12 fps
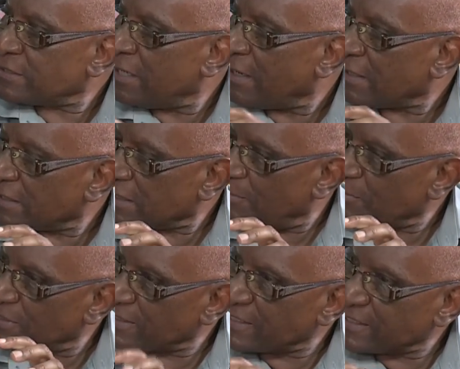a
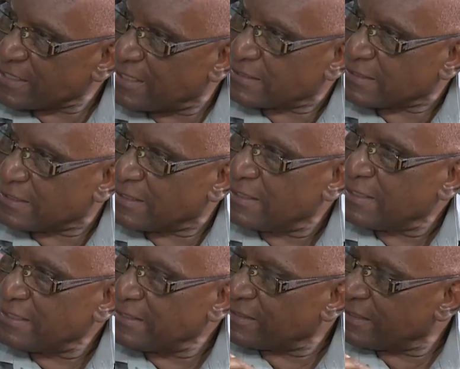community shelter
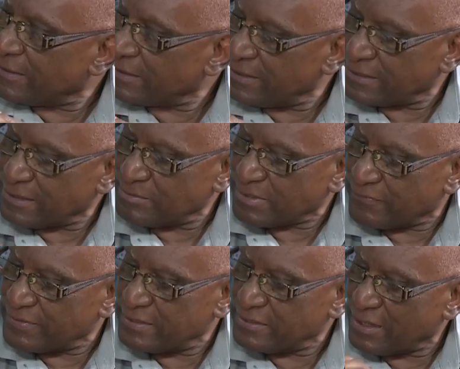in terms of
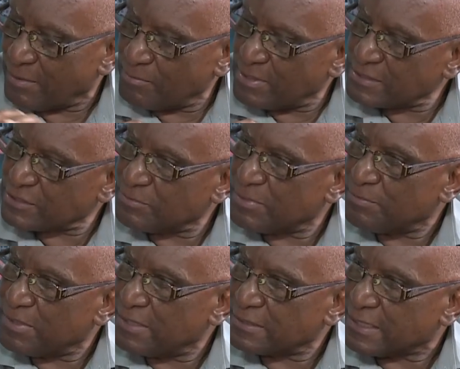the numbers to be
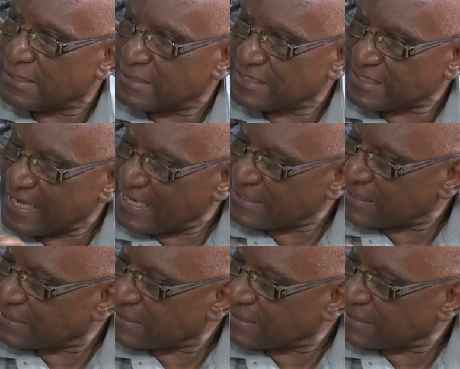built and the sizes,